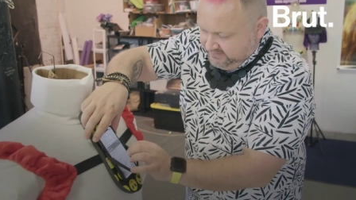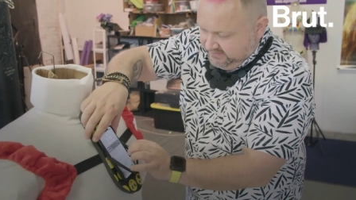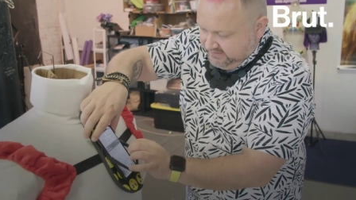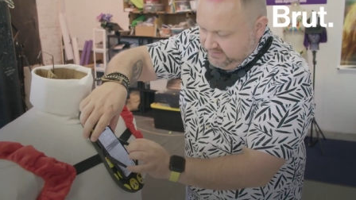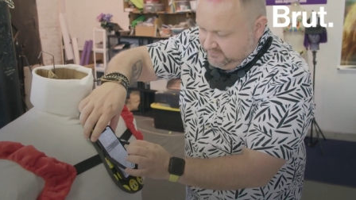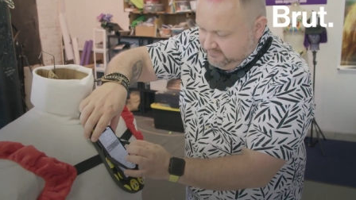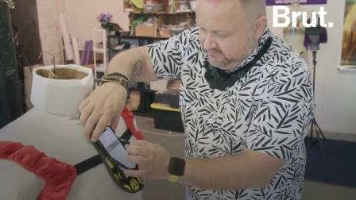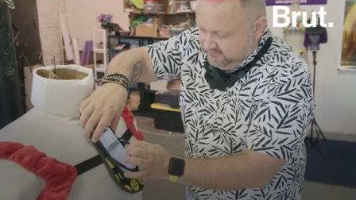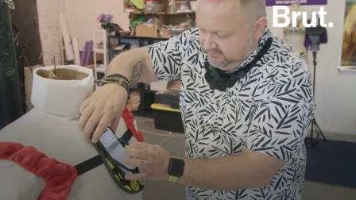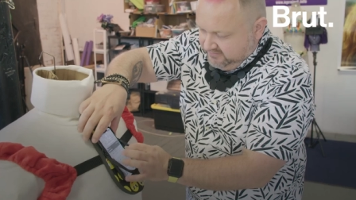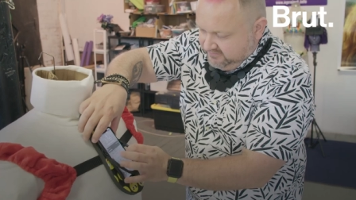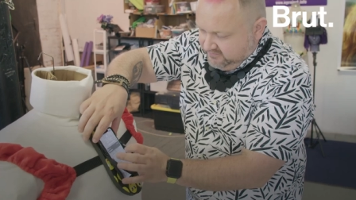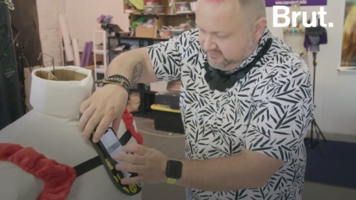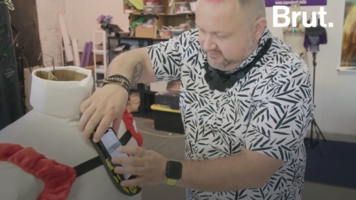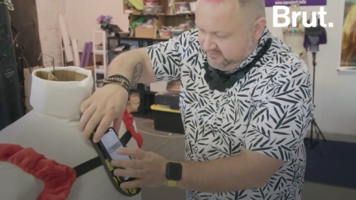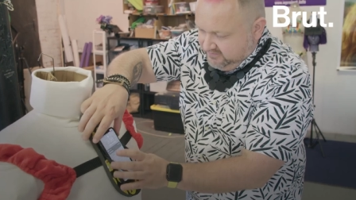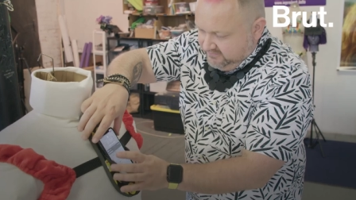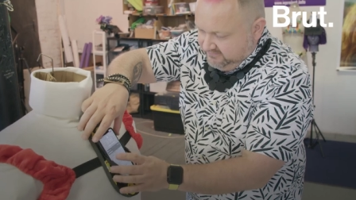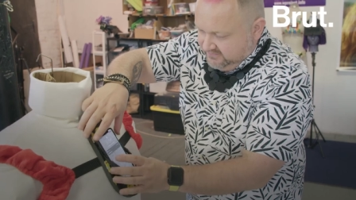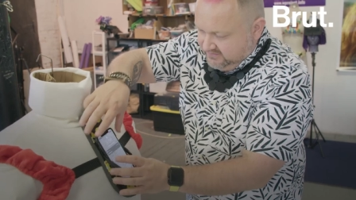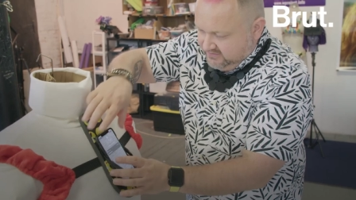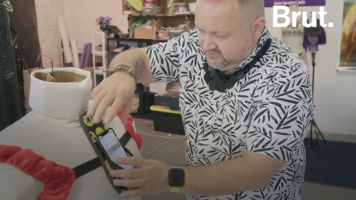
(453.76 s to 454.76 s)
you know with
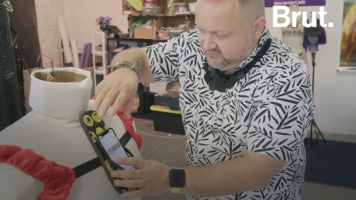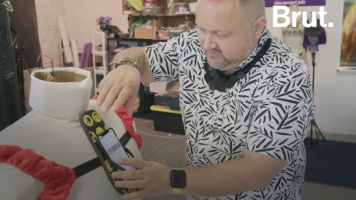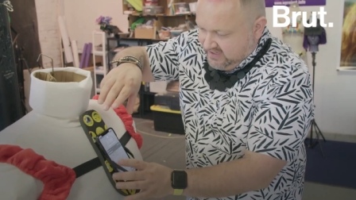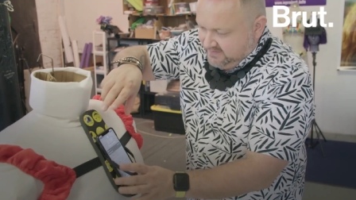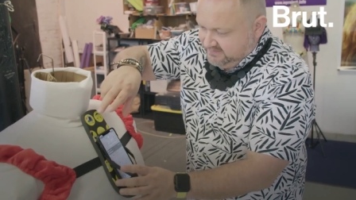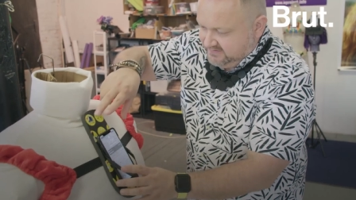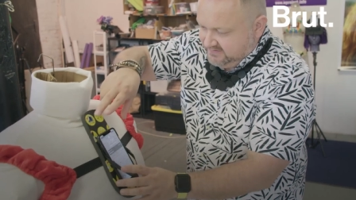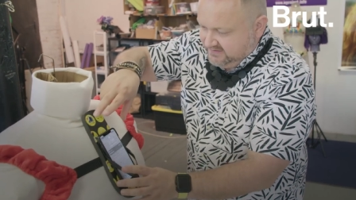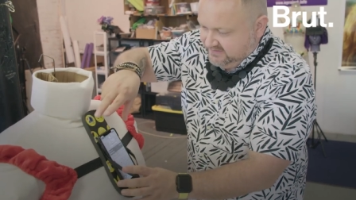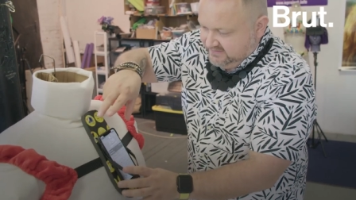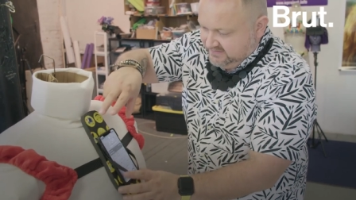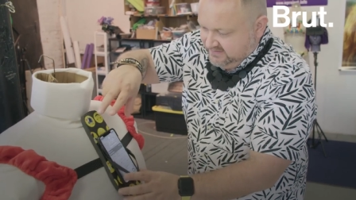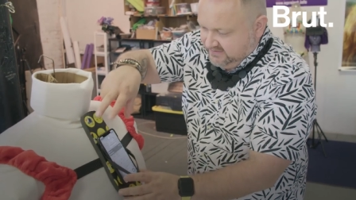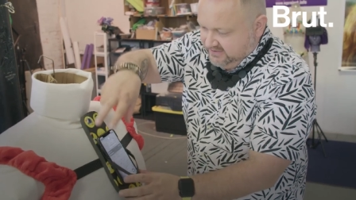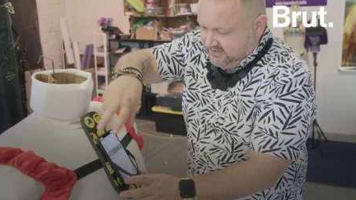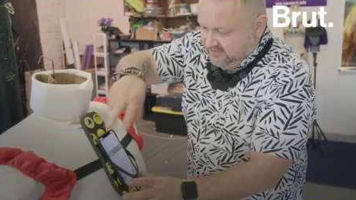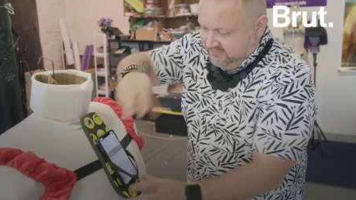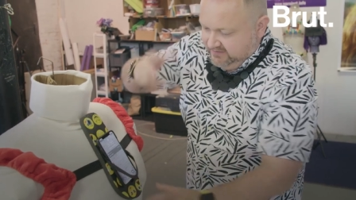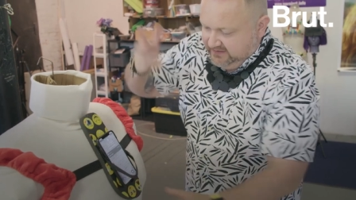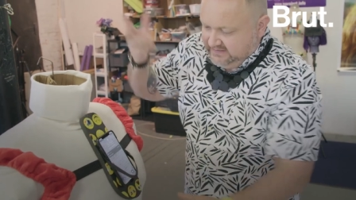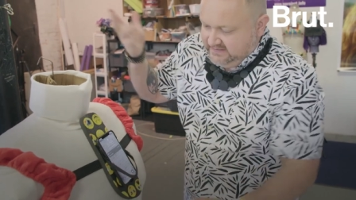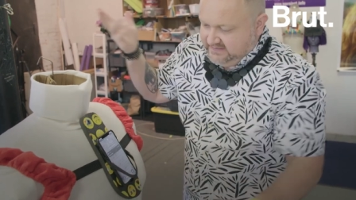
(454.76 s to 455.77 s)
all of the straps and the
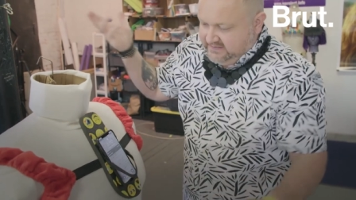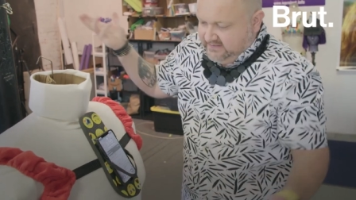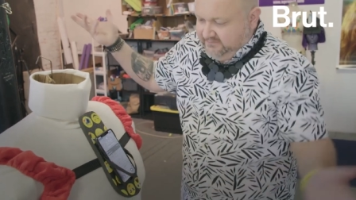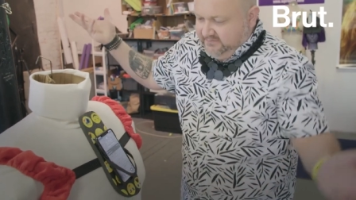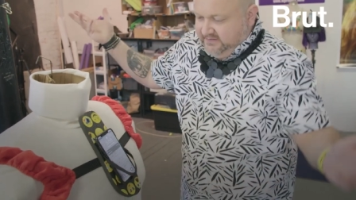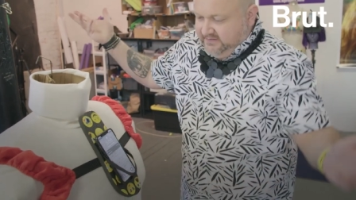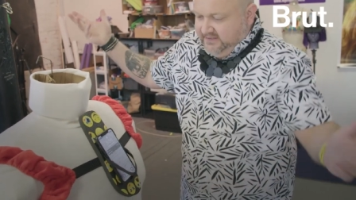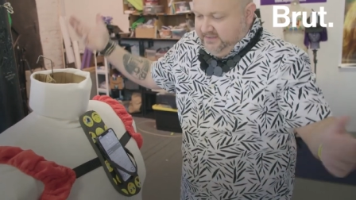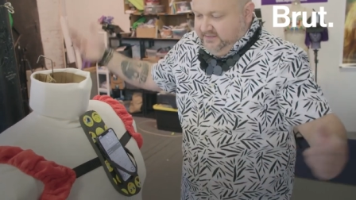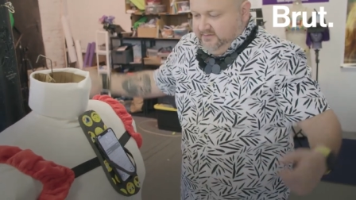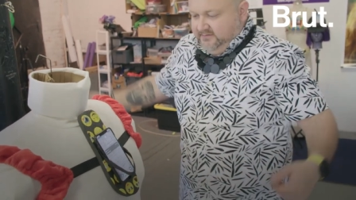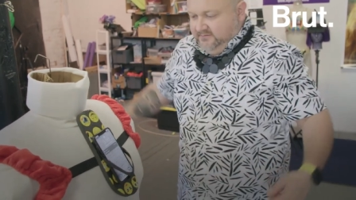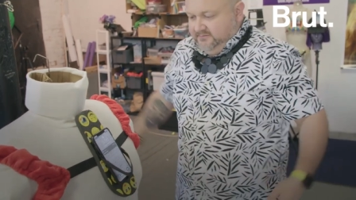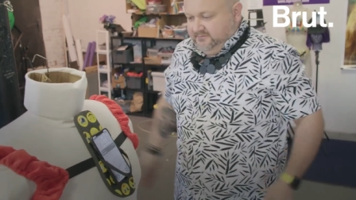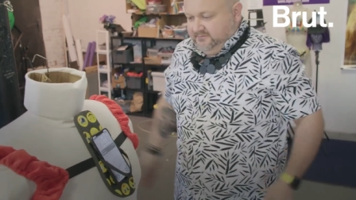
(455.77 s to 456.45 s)
security stuff like